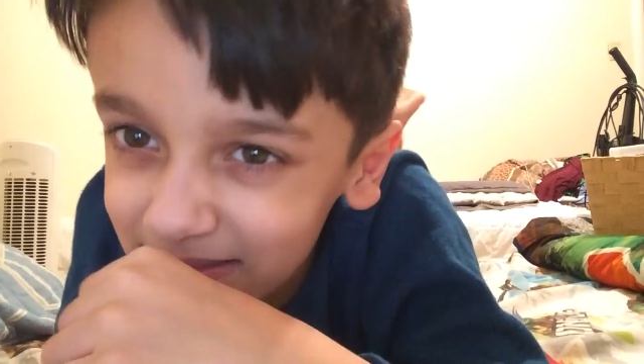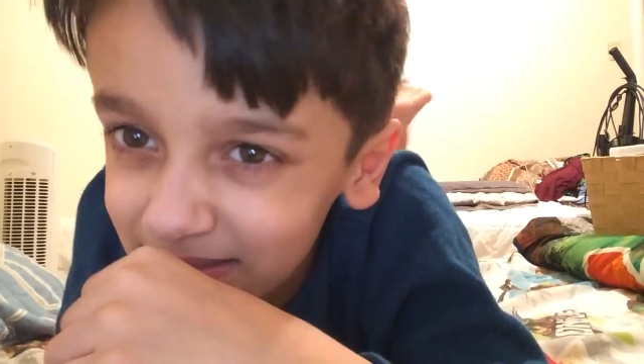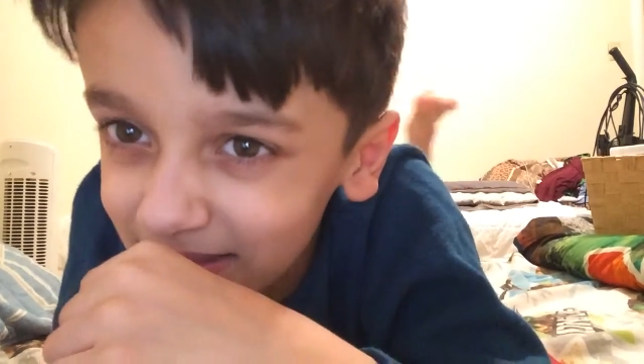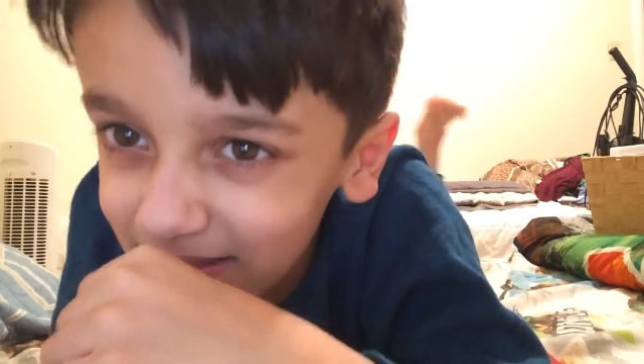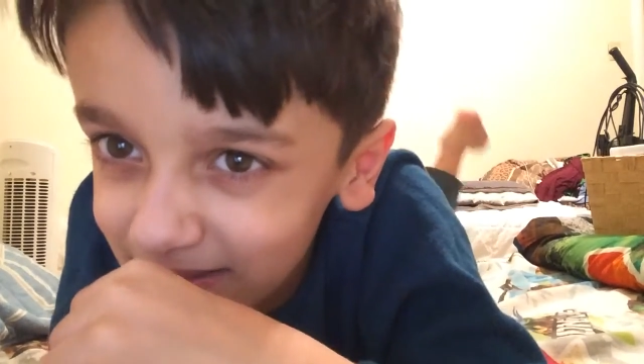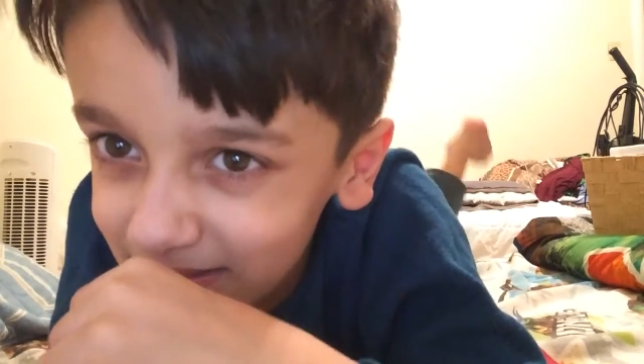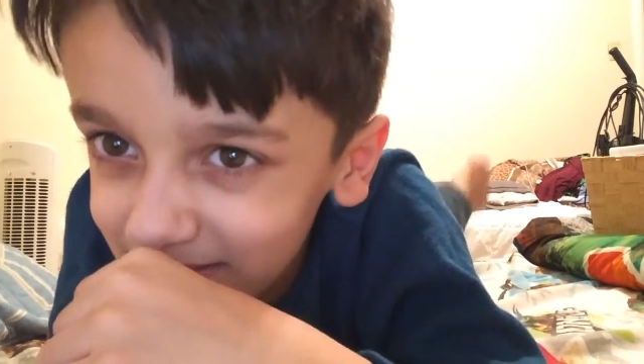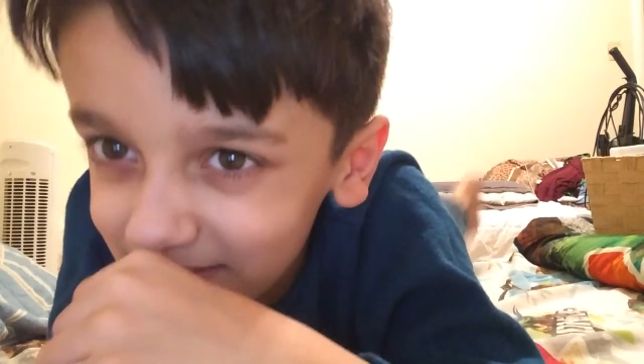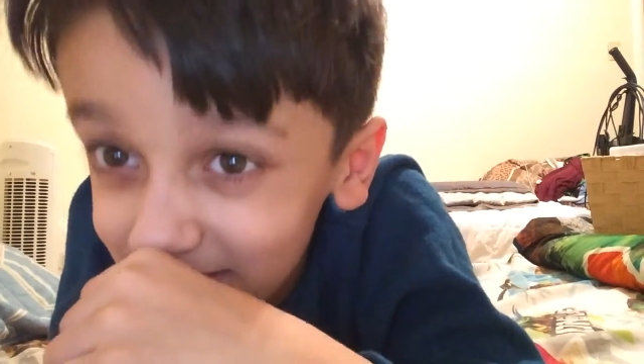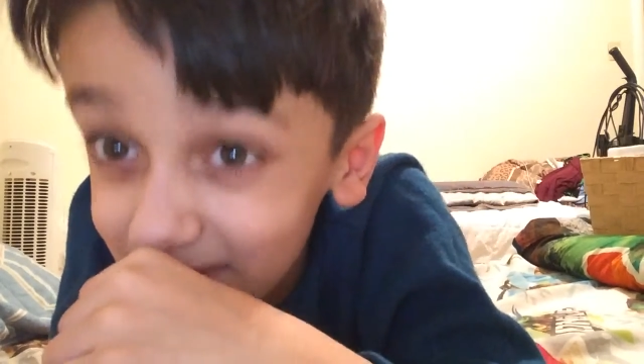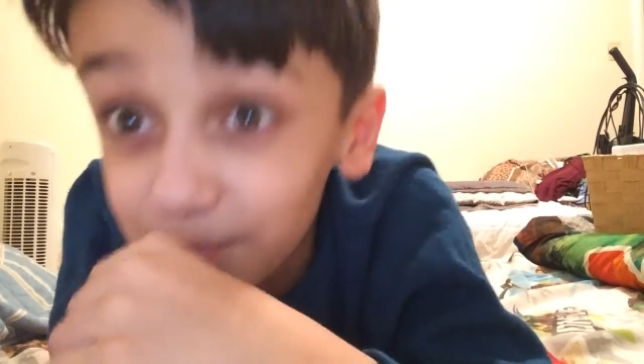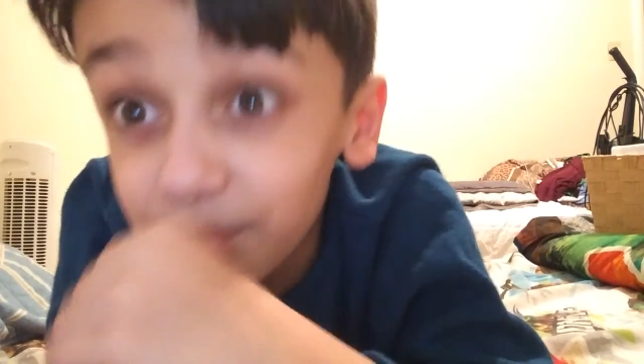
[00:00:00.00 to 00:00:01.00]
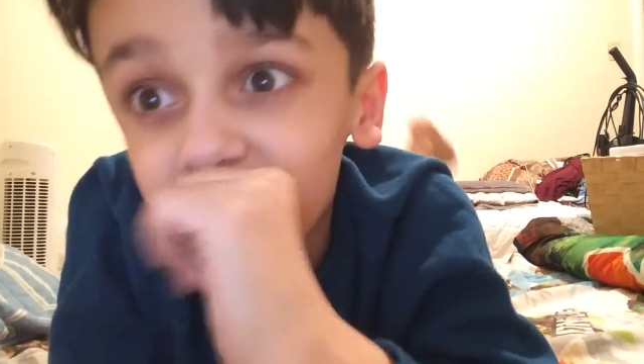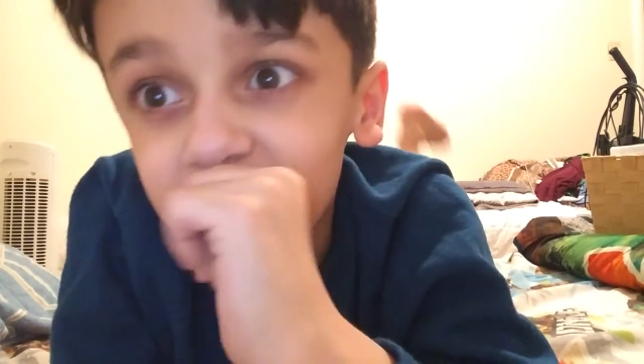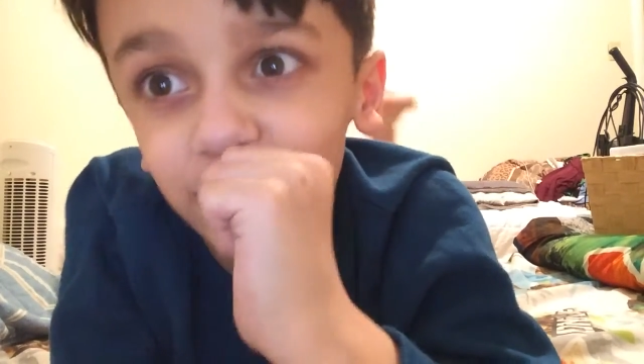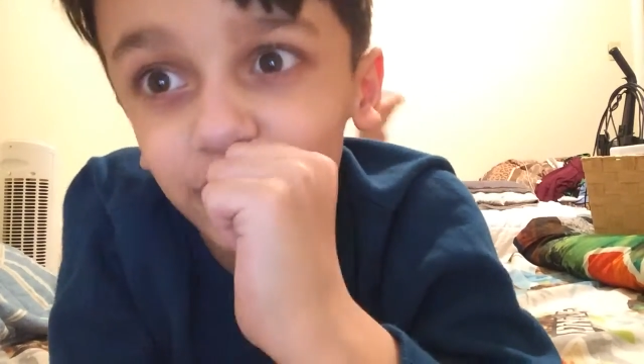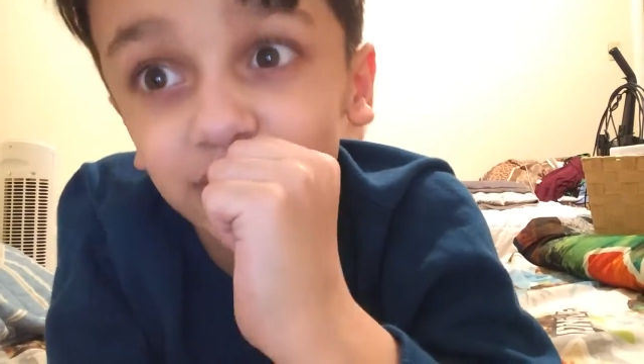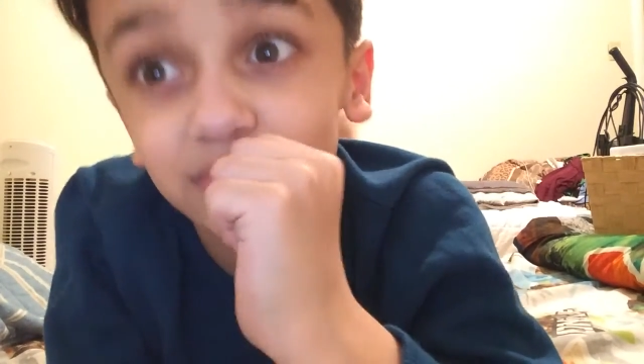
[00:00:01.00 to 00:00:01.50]
Like, but
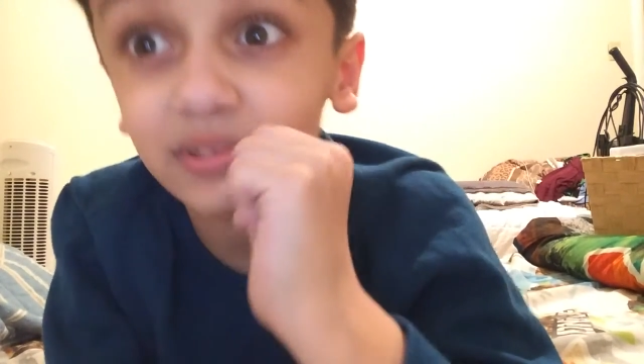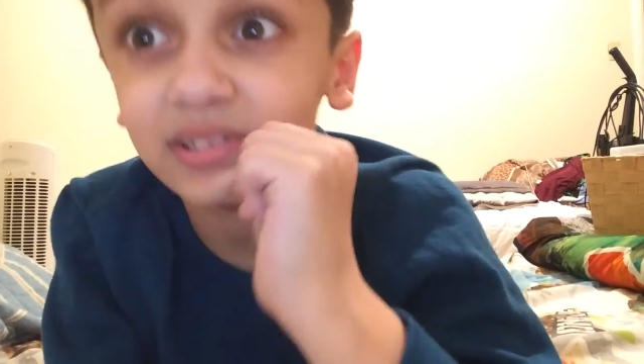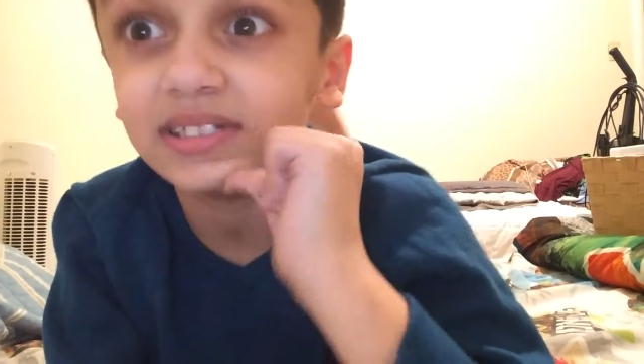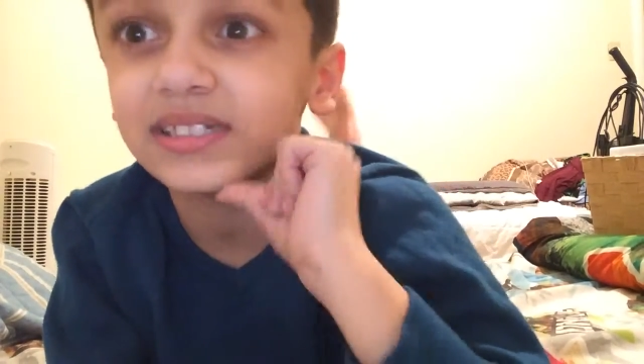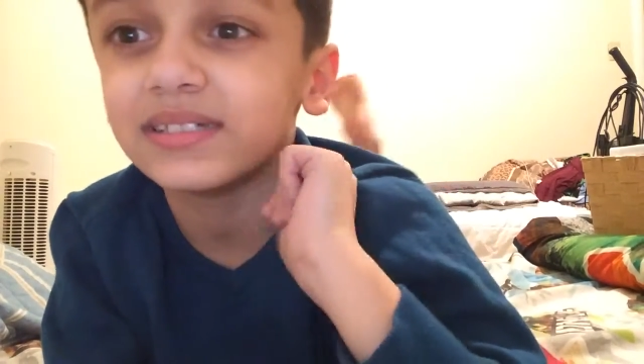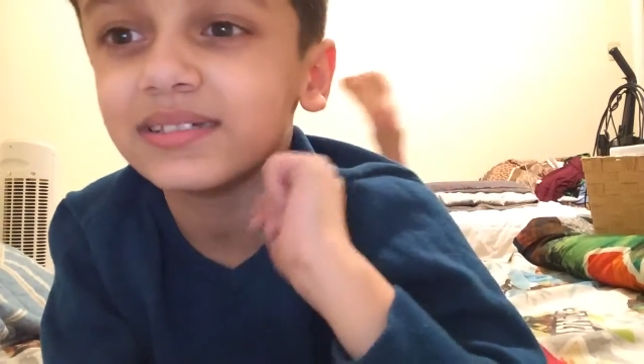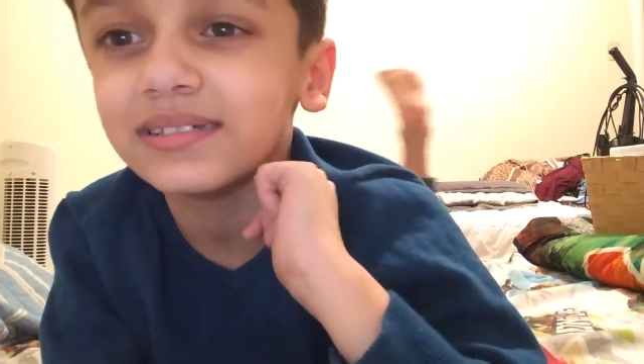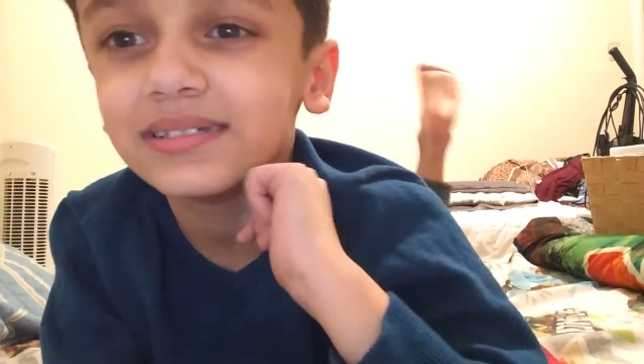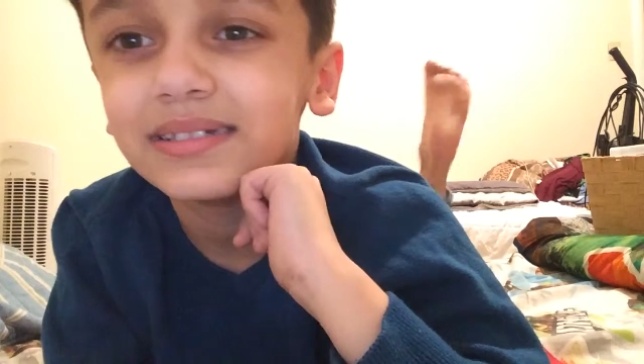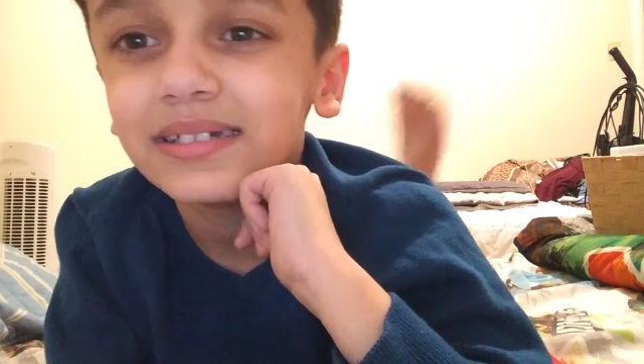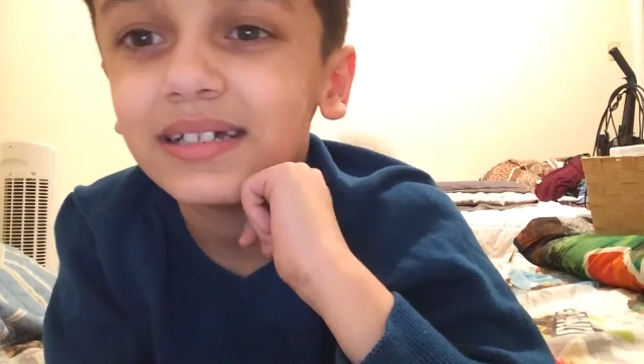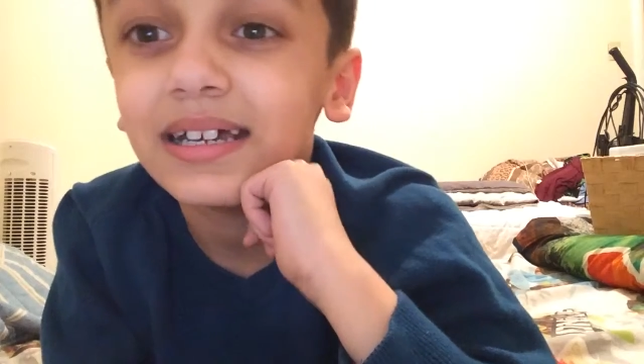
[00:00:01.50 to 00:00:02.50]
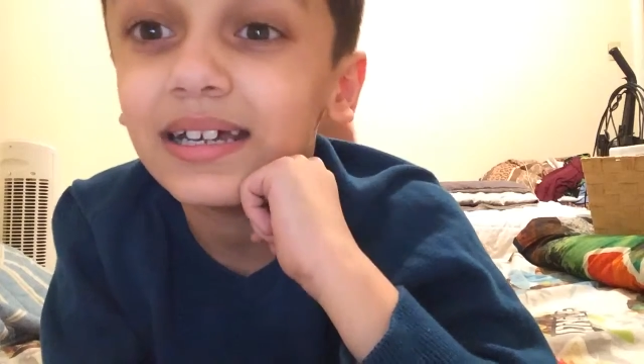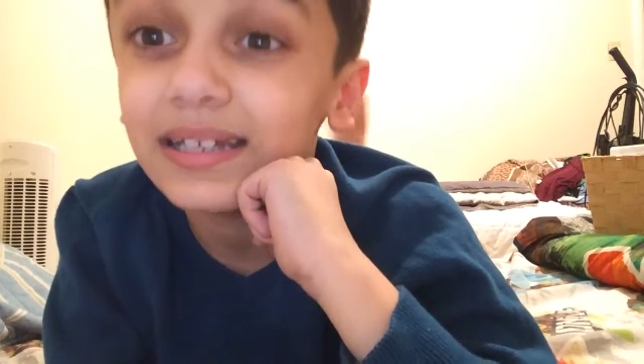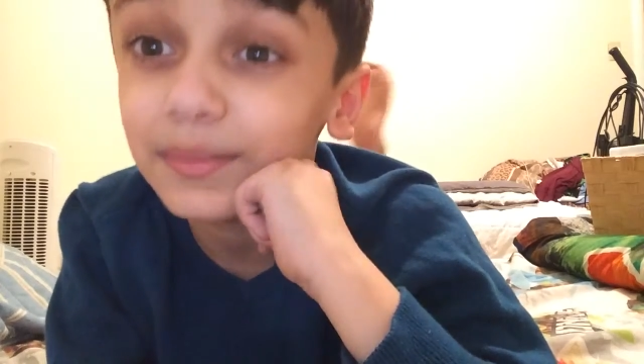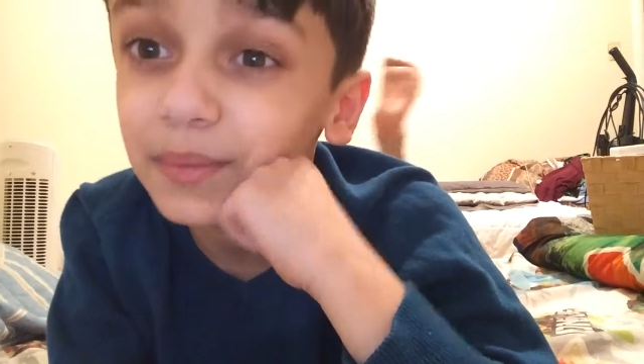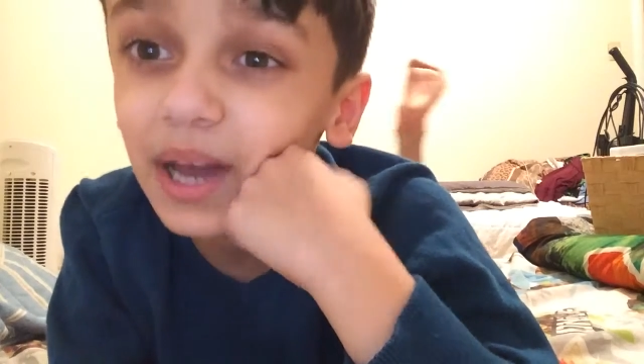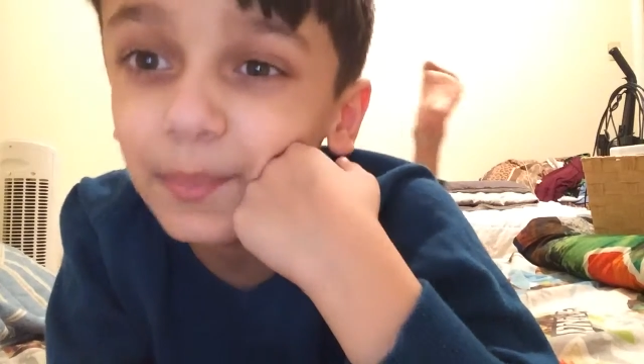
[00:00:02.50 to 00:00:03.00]
he always wins, and
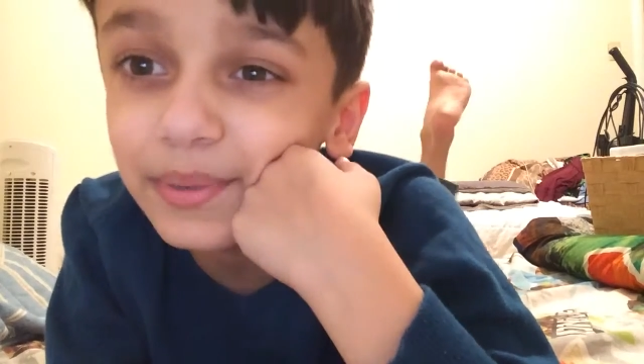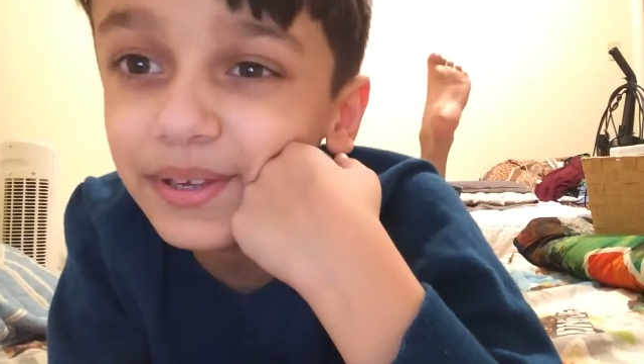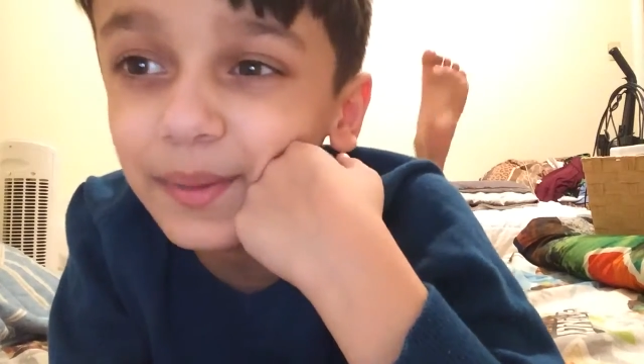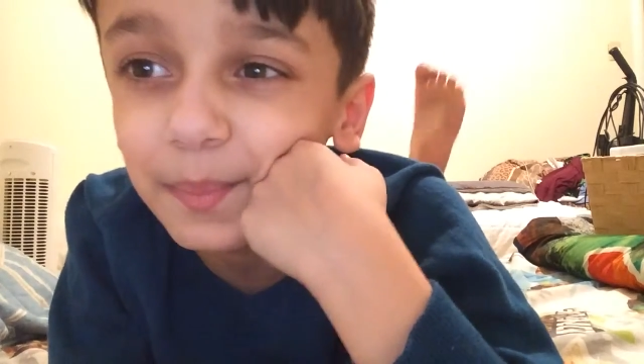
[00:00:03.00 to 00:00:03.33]
I'm happy